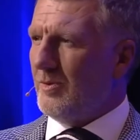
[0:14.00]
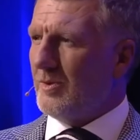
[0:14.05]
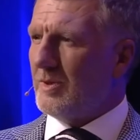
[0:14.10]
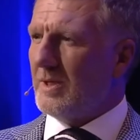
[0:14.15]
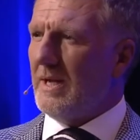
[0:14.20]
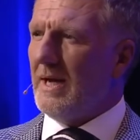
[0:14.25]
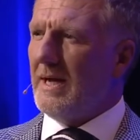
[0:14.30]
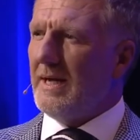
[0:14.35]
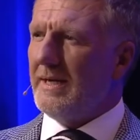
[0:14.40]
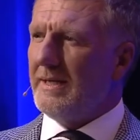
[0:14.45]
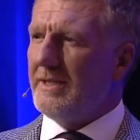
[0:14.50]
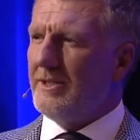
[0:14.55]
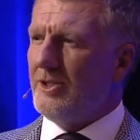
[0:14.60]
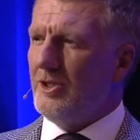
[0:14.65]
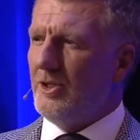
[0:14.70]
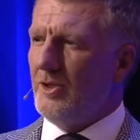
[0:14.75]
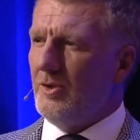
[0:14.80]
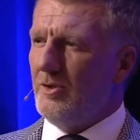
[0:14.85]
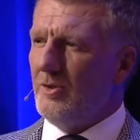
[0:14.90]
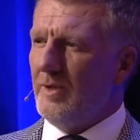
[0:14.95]
would like
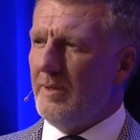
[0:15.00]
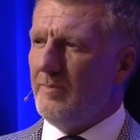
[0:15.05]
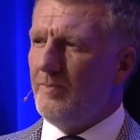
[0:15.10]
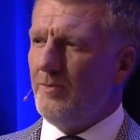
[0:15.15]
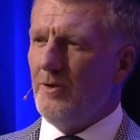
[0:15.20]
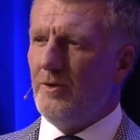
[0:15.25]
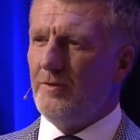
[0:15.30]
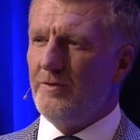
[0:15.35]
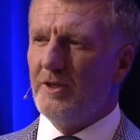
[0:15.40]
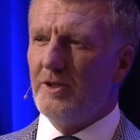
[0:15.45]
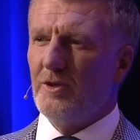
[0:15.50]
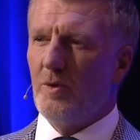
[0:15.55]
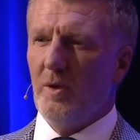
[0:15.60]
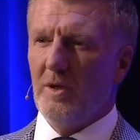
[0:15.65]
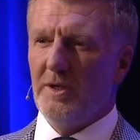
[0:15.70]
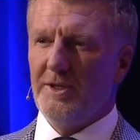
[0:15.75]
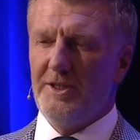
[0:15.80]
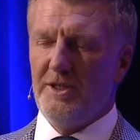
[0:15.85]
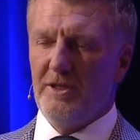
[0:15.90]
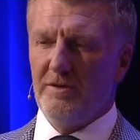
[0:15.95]
to improve the
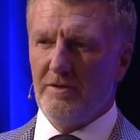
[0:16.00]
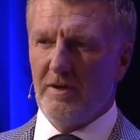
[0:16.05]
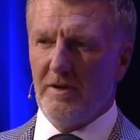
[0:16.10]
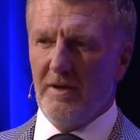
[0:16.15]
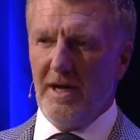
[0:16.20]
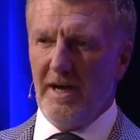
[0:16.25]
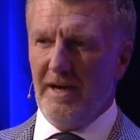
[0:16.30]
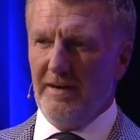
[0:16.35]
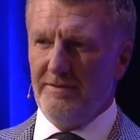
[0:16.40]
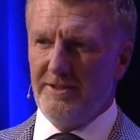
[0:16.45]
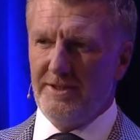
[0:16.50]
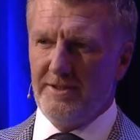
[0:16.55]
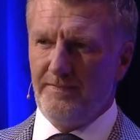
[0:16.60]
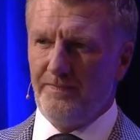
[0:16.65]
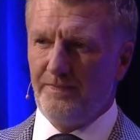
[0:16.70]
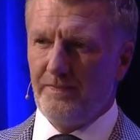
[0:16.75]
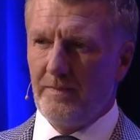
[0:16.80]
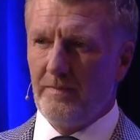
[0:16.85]
quality of our lives,